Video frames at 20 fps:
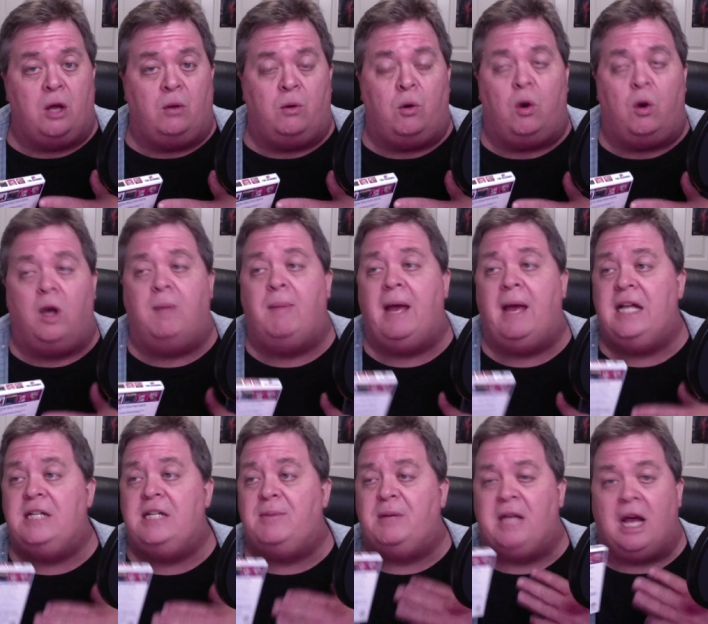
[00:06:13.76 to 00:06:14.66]
Oi bands,
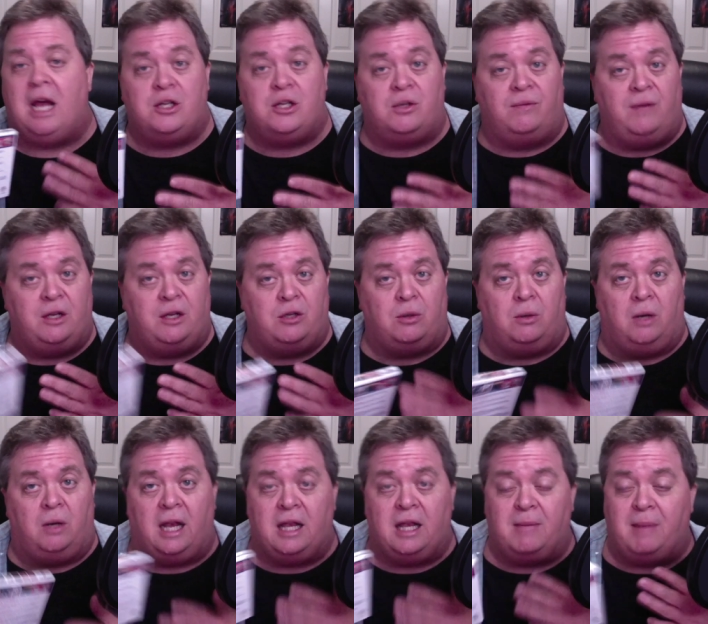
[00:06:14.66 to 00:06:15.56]
but they also feature a lot
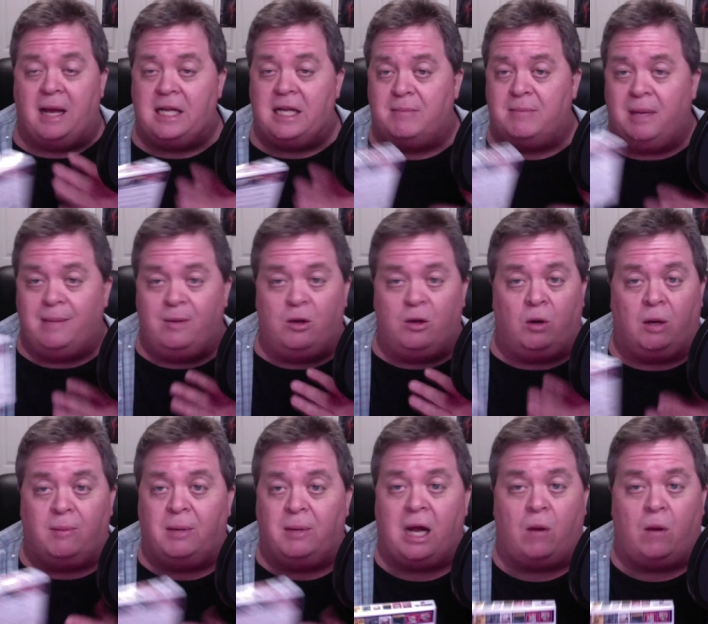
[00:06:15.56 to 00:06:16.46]
of the bands that maybe only
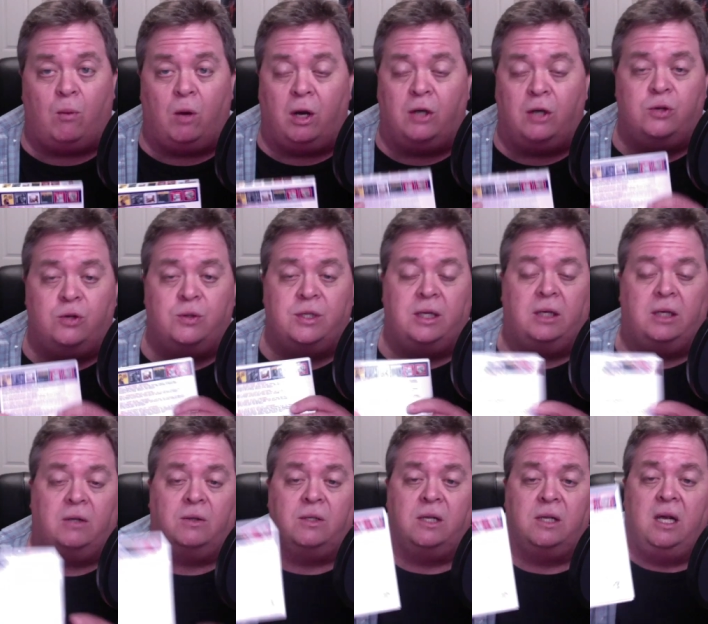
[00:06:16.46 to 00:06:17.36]
put out one or two
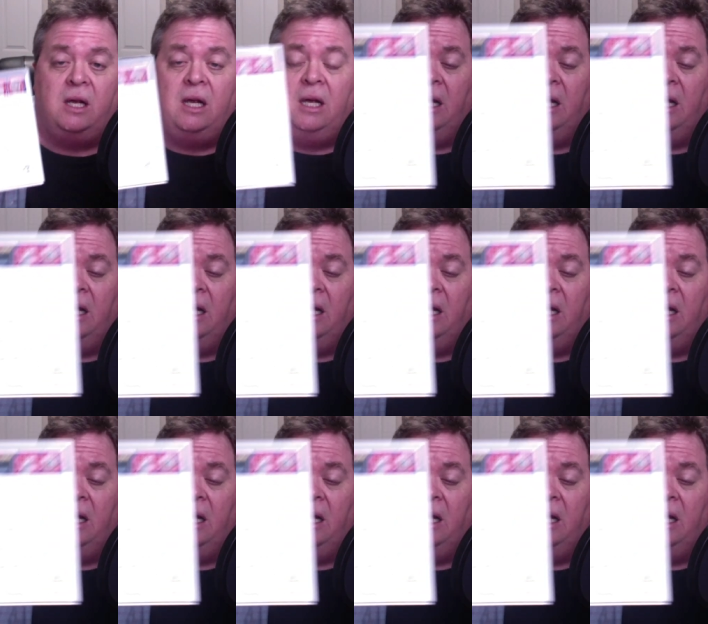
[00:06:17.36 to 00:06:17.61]
singles. Uh,